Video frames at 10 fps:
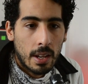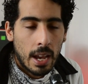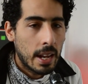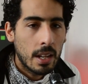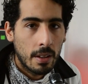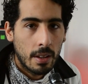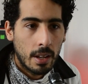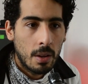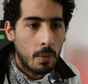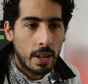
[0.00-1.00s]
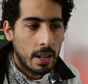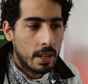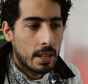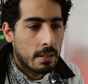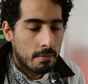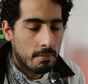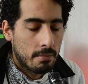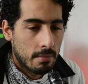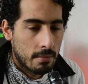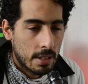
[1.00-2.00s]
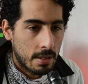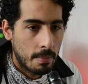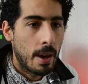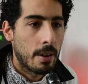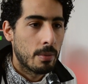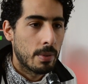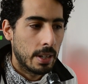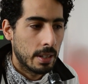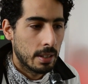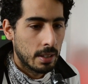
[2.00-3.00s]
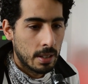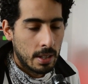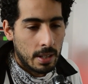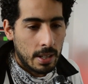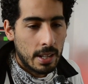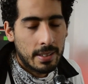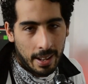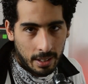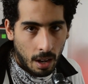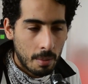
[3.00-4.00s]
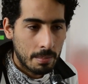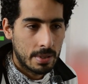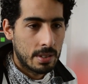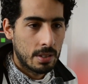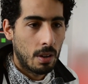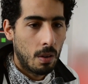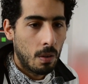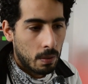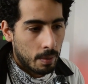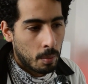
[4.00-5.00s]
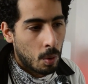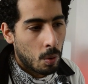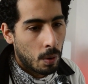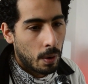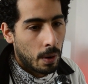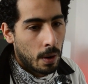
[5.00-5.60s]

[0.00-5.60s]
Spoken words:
Anyway, it doesn't matter really. It encompasses all the more